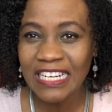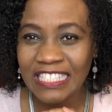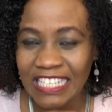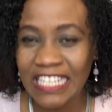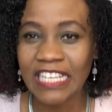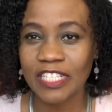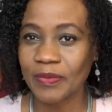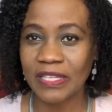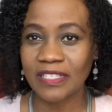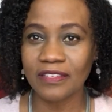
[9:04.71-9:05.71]
really
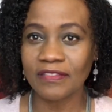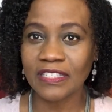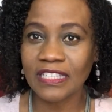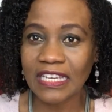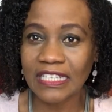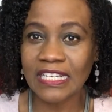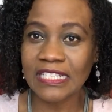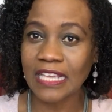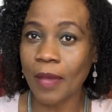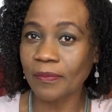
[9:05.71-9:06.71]
expensive. It's like crazy.
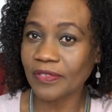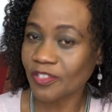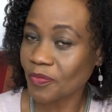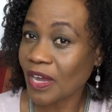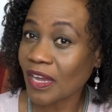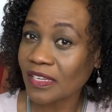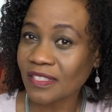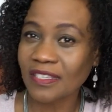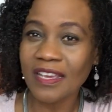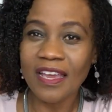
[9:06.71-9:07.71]
I'm
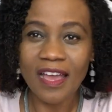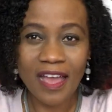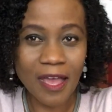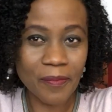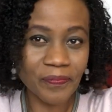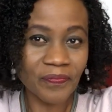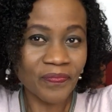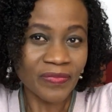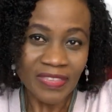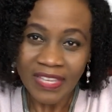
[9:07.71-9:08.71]
surprised.
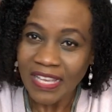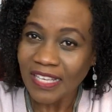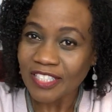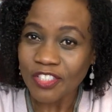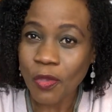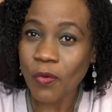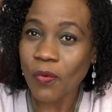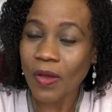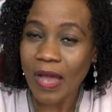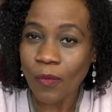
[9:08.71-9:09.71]
So
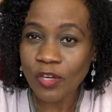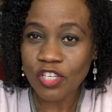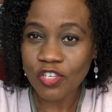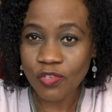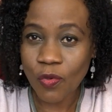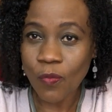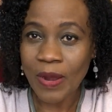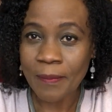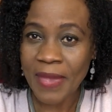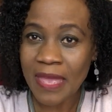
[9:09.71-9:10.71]
what do? Well,
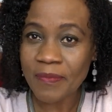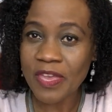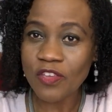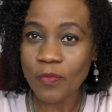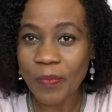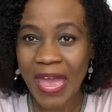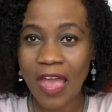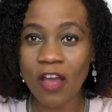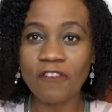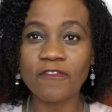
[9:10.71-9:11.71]
maybe you pair
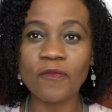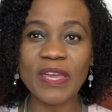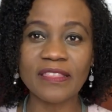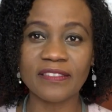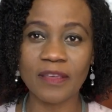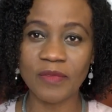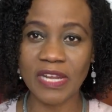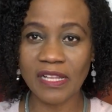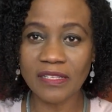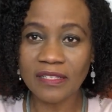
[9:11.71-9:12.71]
off with someone
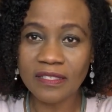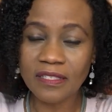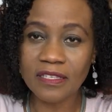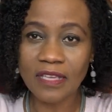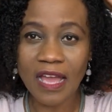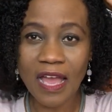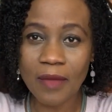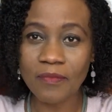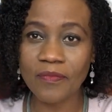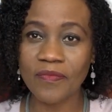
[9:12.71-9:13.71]
else
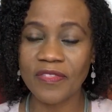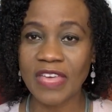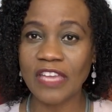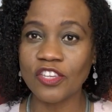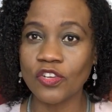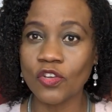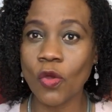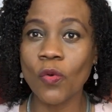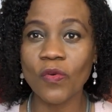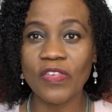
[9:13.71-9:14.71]
that you
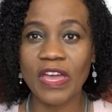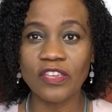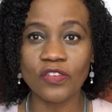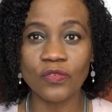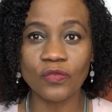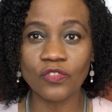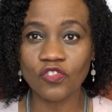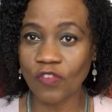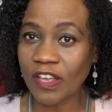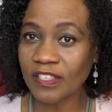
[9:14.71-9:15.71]
know, that you
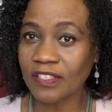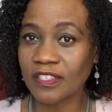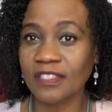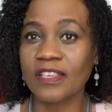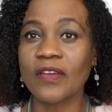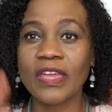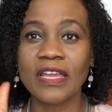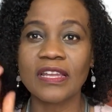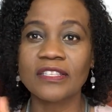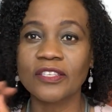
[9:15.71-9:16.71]
trust, to say, okay,
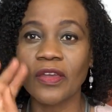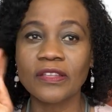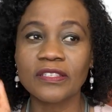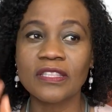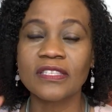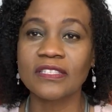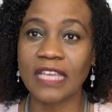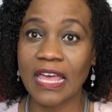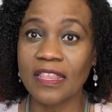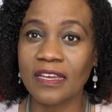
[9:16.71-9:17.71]
let's go into this
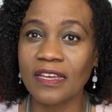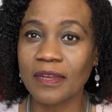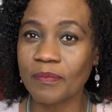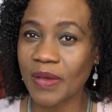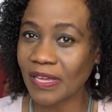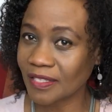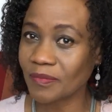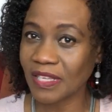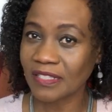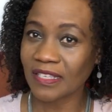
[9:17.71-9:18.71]
together and buy
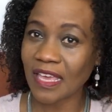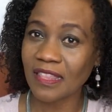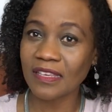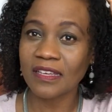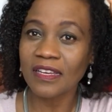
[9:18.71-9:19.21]
something together.